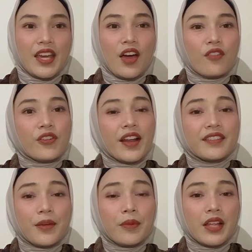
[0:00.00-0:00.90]
For
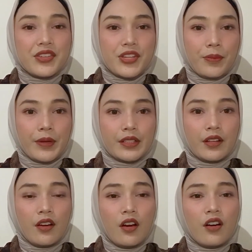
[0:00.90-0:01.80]
example, in Japan,
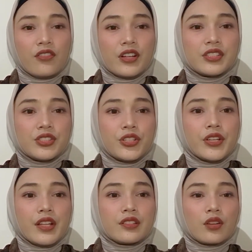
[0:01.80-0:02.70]
for
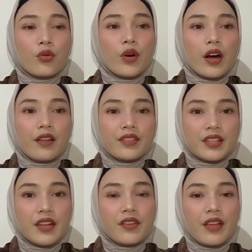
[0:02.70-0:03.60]
students who are
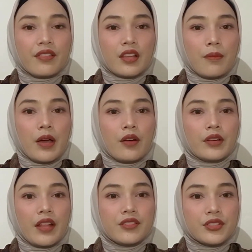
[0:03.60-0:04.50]
serious about
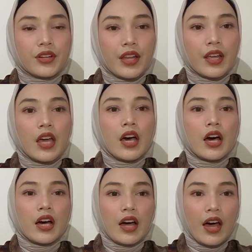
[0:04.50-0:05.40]
entering
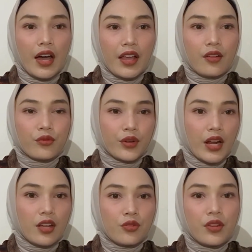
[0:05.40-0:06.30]
a
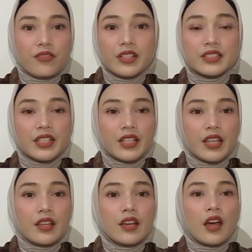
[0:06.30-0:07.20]
high-ranked university,
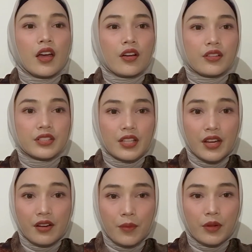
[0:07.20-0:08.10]
a
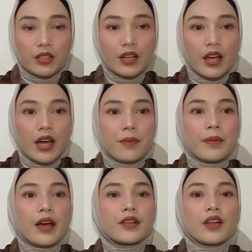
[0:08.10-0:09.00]
considerable
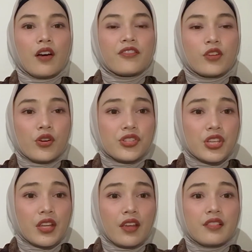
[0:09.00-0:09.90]
amount of
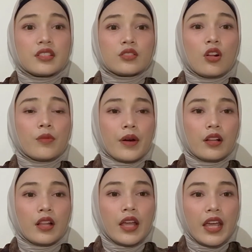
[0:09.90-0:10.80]
coaching is normal
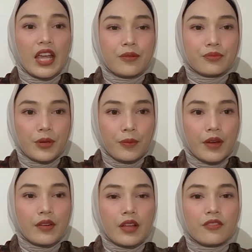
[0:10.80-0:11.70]
in
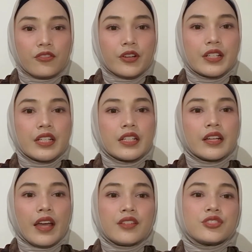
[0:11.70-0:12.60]
preparing for the
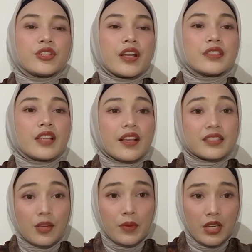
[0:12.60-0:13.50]
entrance
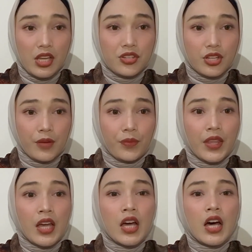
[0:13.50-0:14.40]
examination.
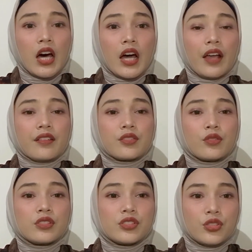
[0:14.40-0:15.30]
High school
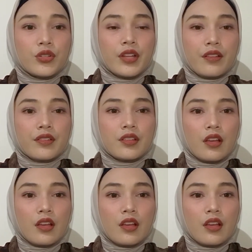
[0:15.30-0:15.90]
students